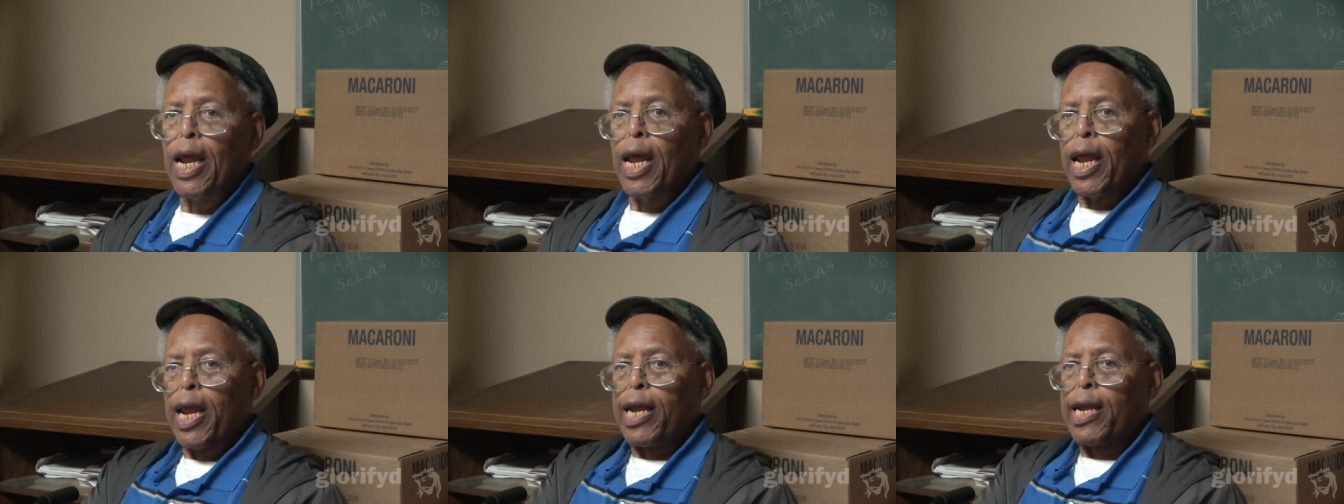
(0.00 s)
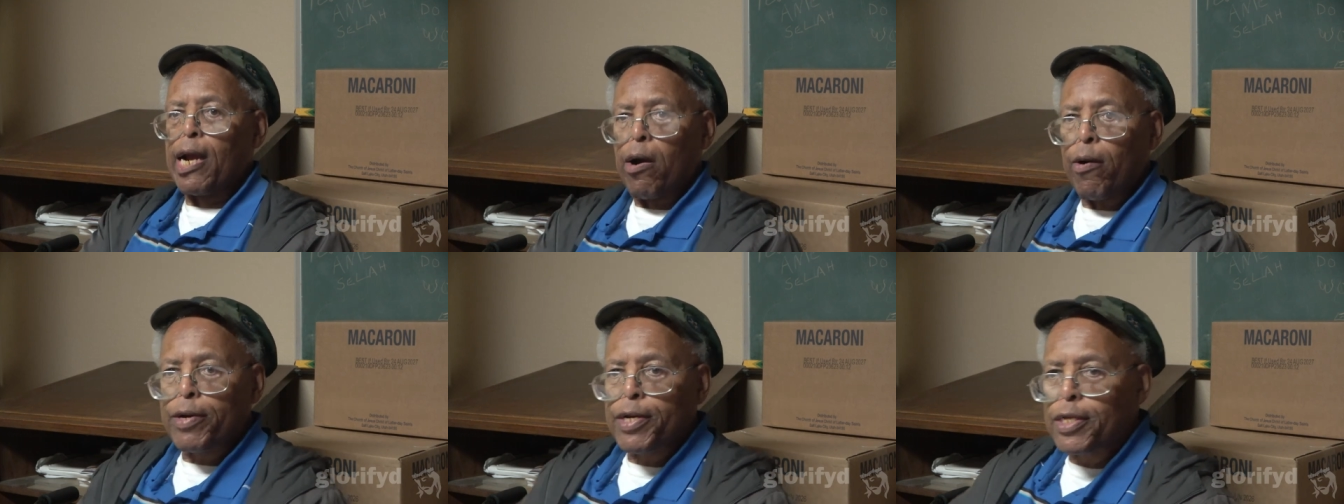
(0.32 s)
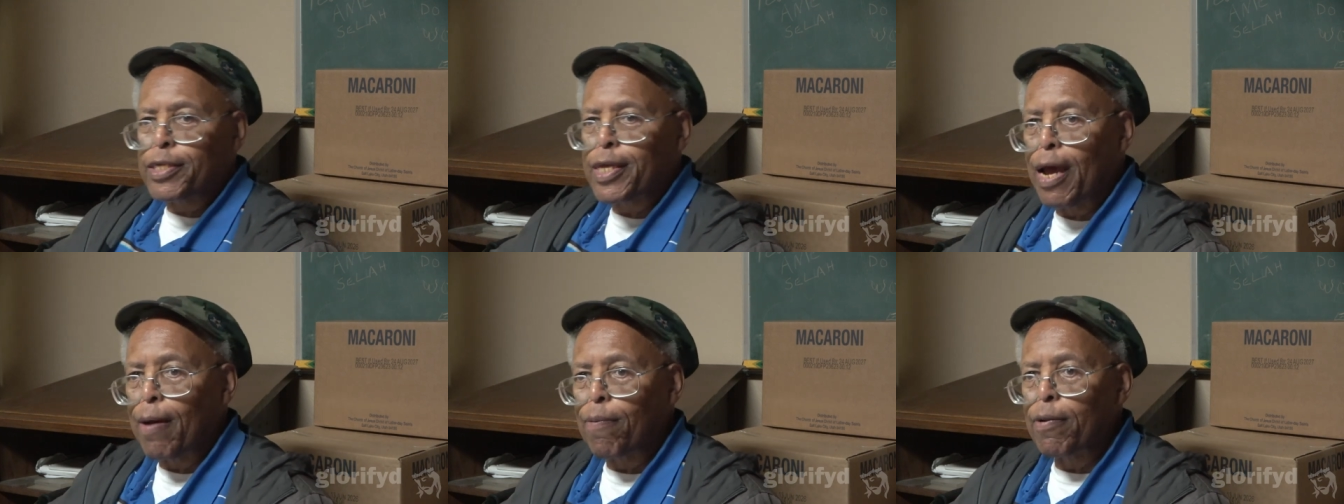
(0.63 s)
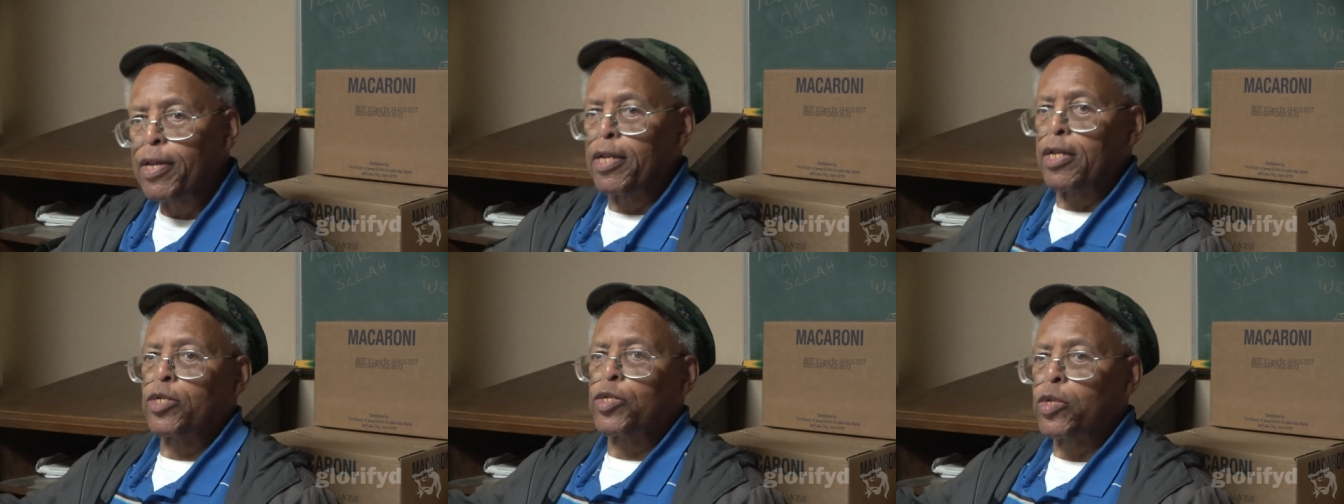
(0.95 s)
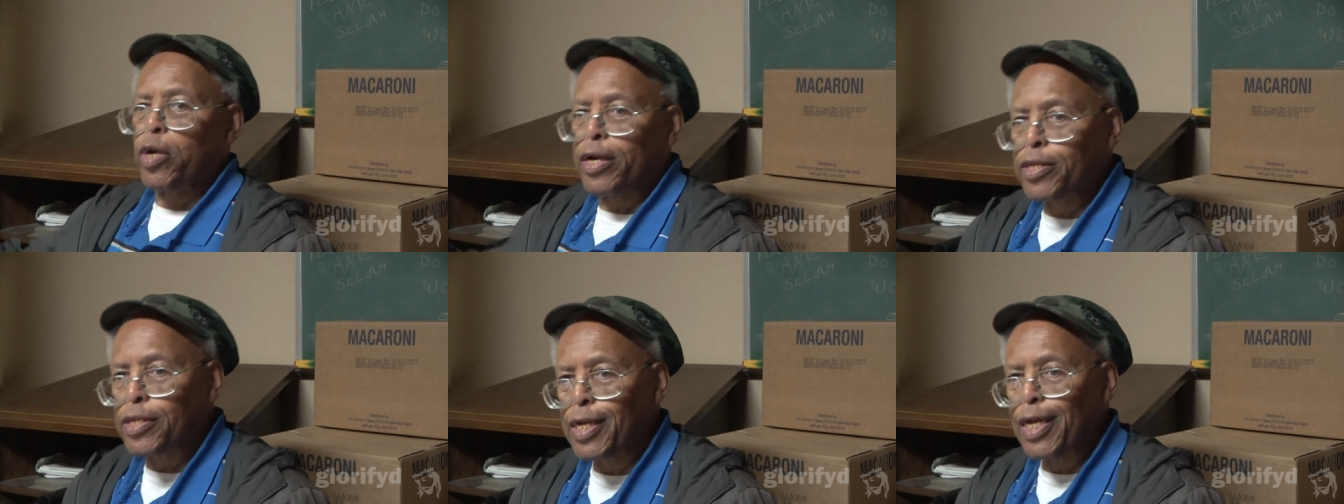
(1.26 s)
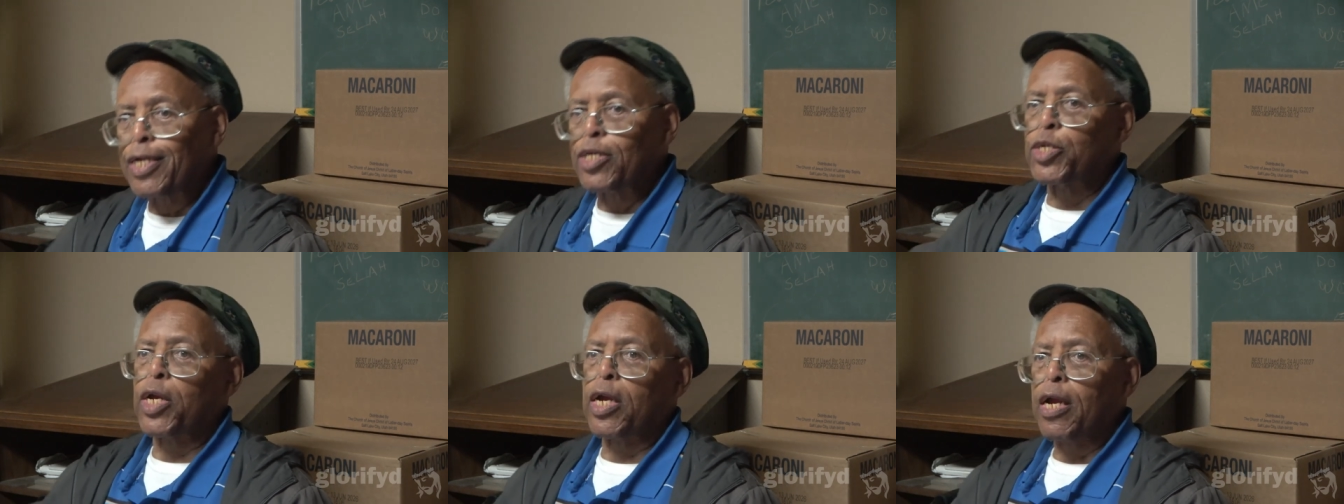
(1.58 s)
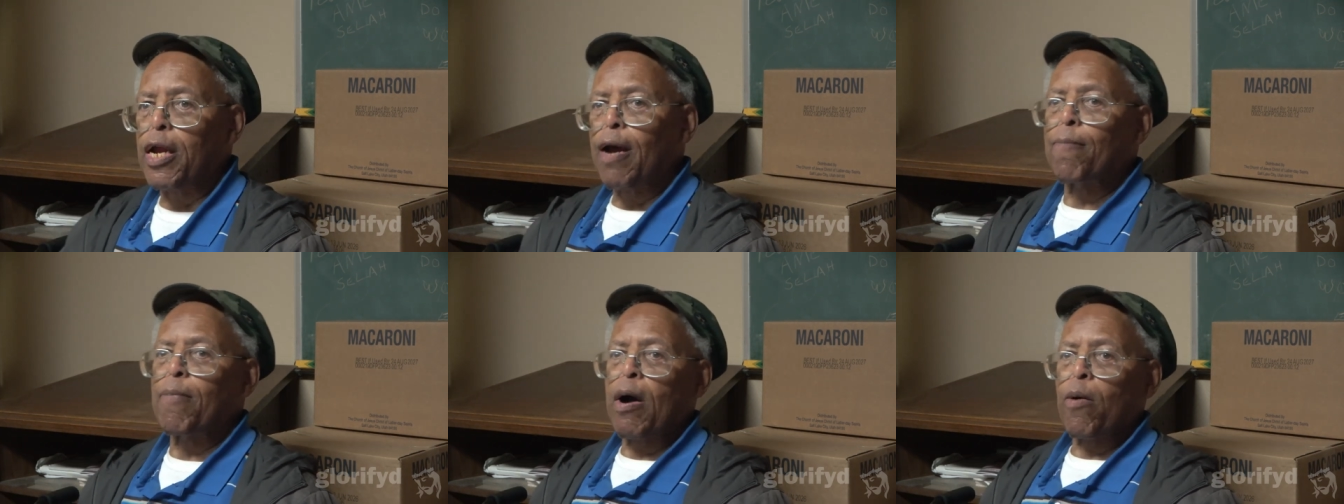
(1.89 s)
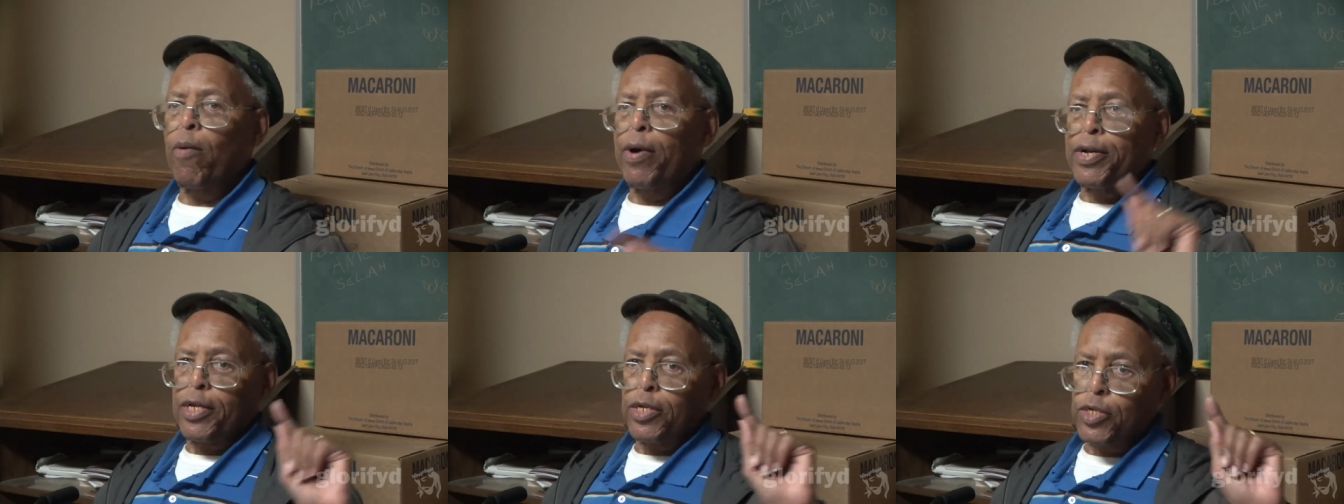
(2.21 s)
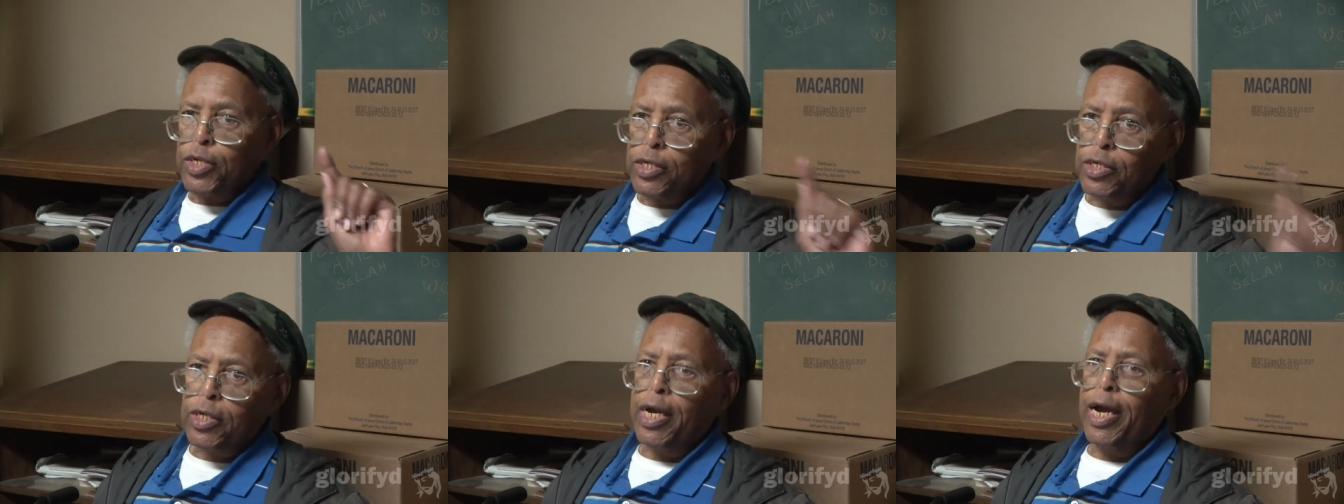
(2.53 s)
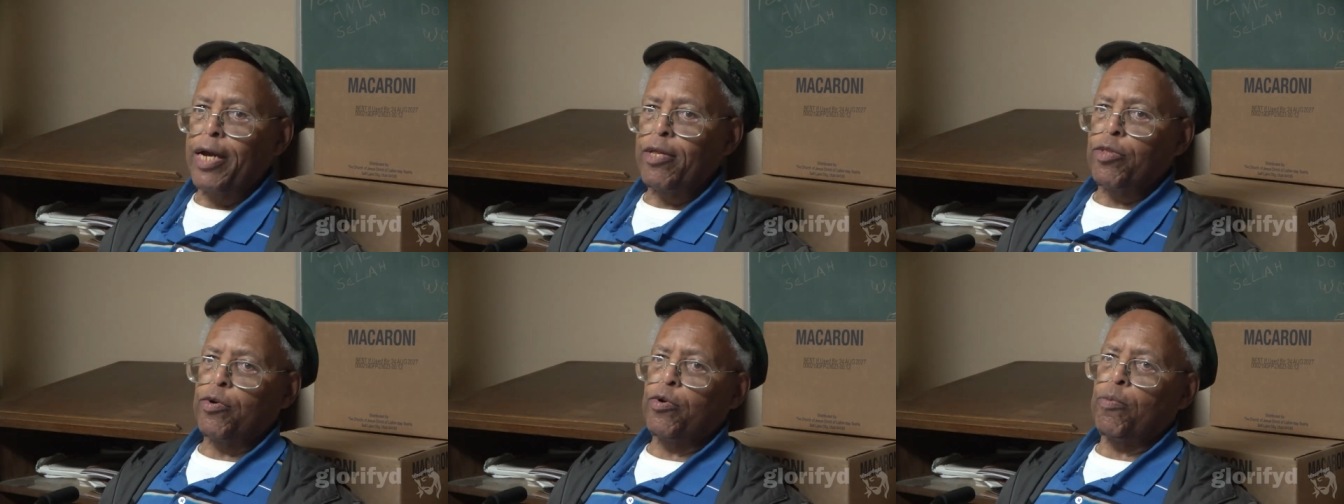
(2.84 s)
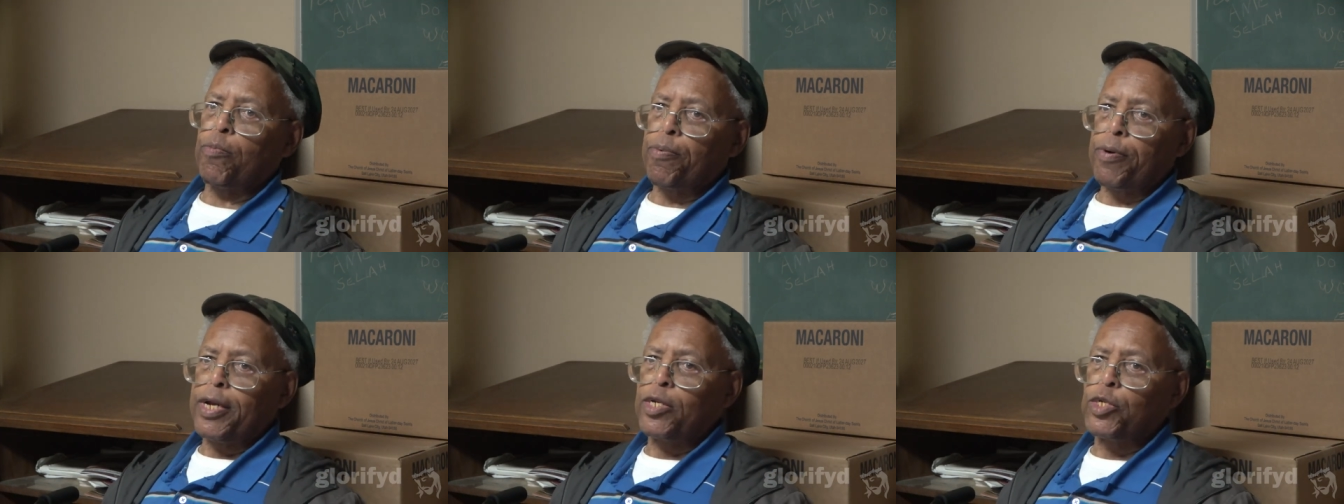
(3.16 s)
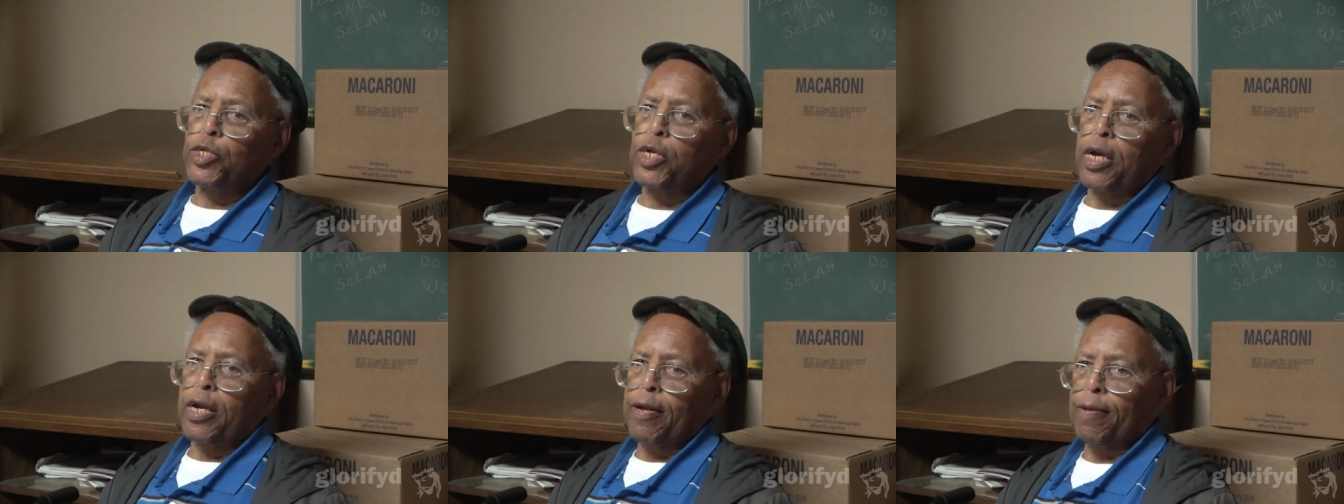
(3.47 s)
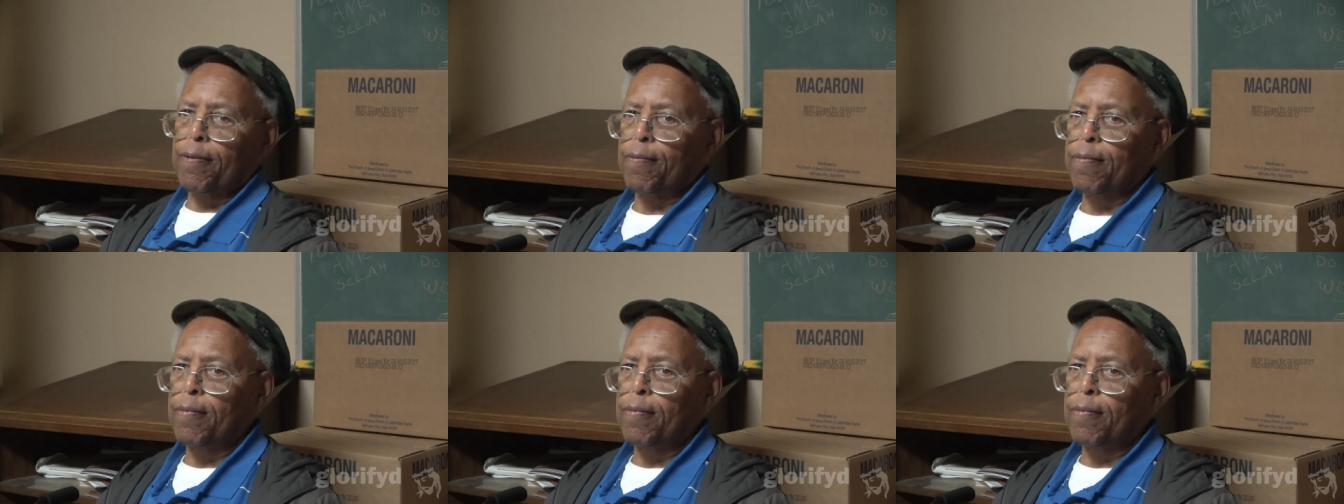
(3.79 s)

He go in the temple and he start teaching about what he just got through preaching.